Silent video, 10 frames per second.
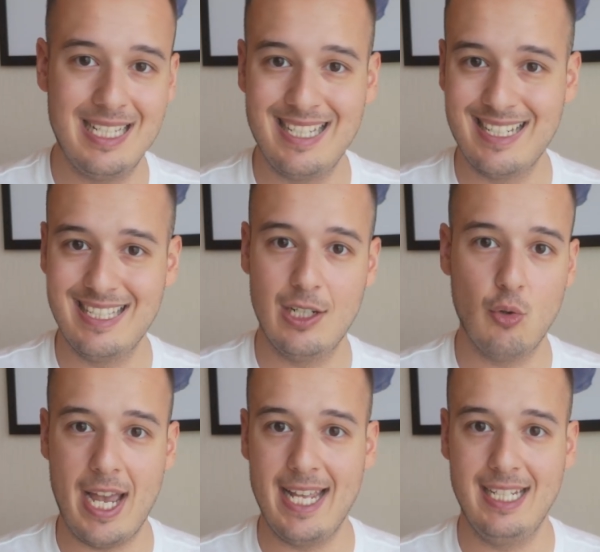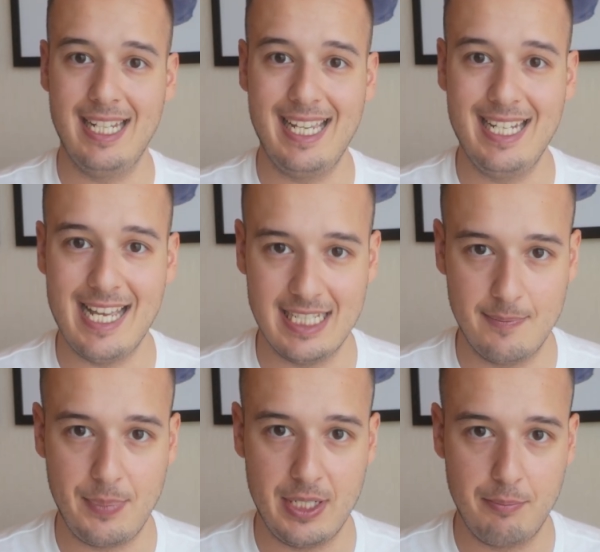60 grand in ad
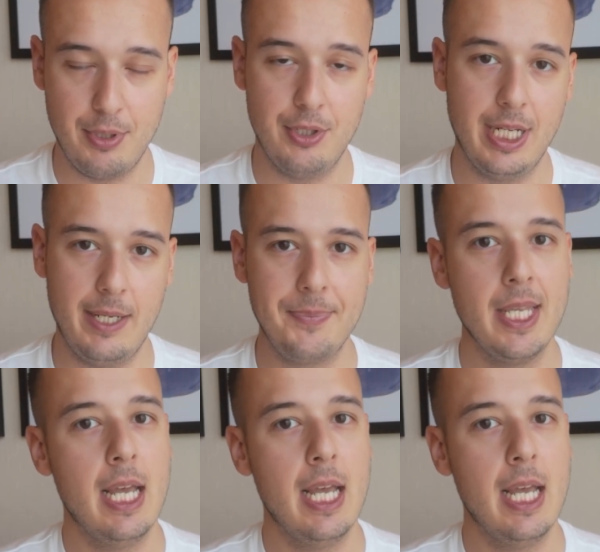spend per day.